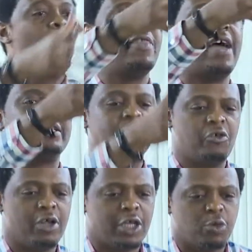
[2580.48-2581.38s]
whether it is
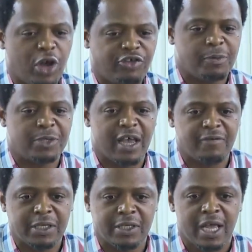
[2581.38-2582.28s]
during this worship
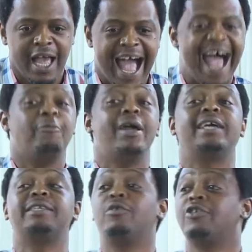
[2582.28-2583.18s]
service, and when I
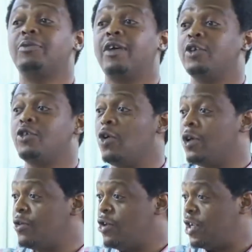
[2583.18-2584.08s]
say worship service, you know
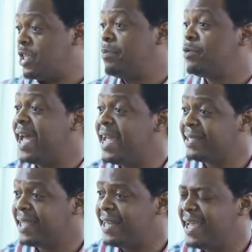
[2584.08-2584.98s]
it's not just the people that are
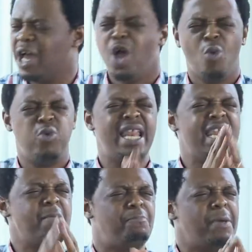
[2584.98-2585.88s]
inside here. We
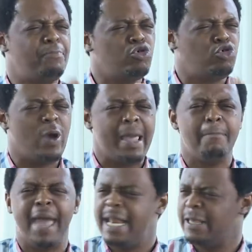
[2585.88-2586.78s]
need people doing
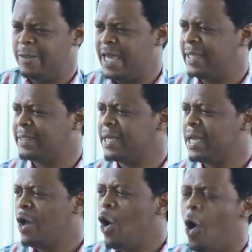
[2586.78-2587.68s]
many things.
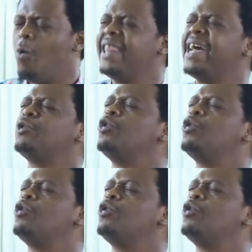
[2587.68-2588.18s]
Or whether it's